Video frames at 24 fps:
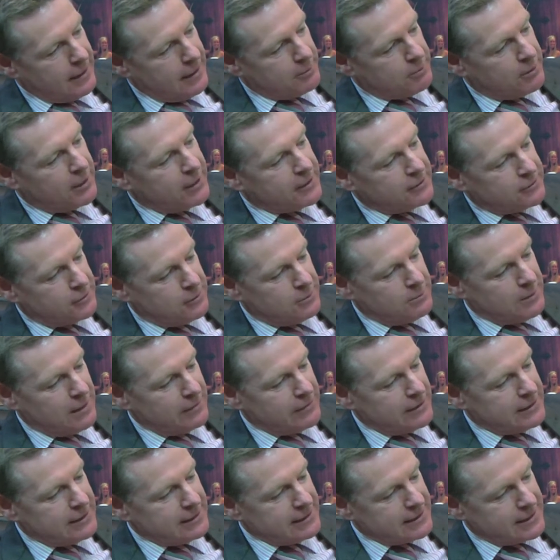Bride and groom having
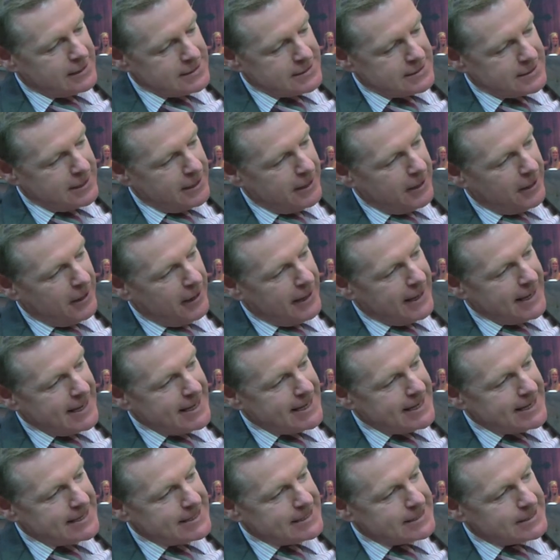a little kiss there,
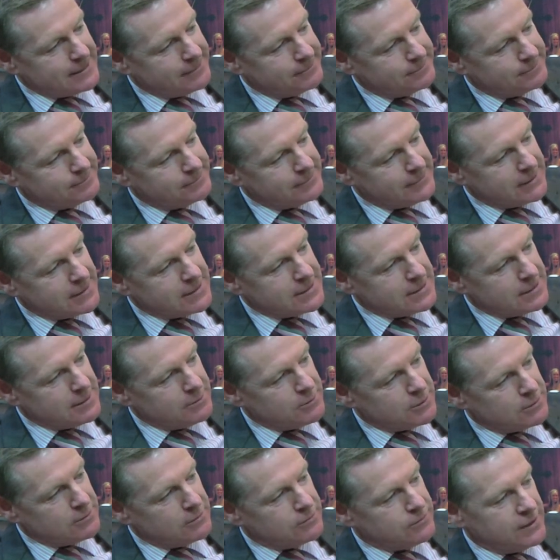and you can see a
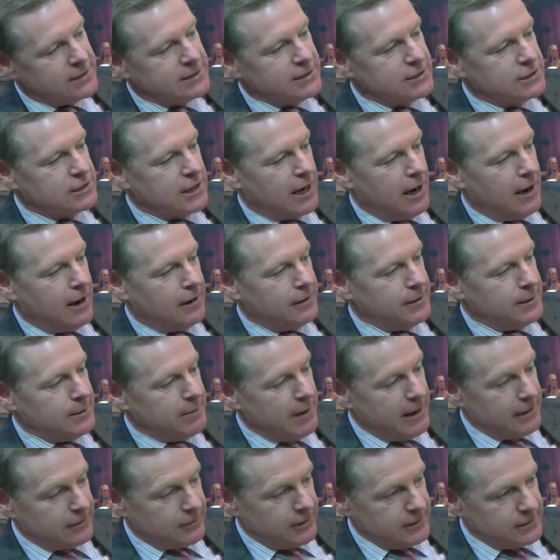beautiful vintage car in the
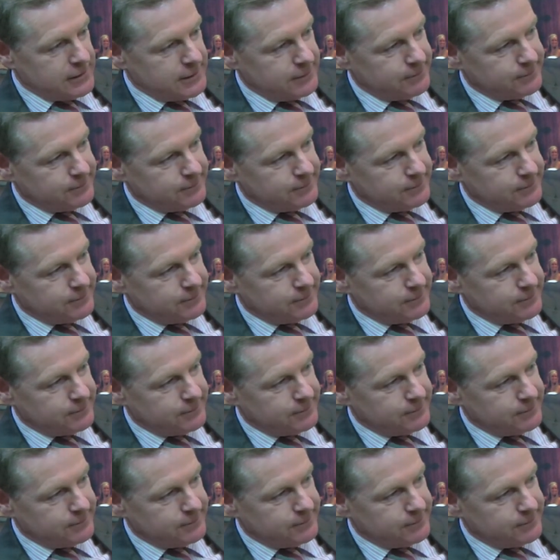background.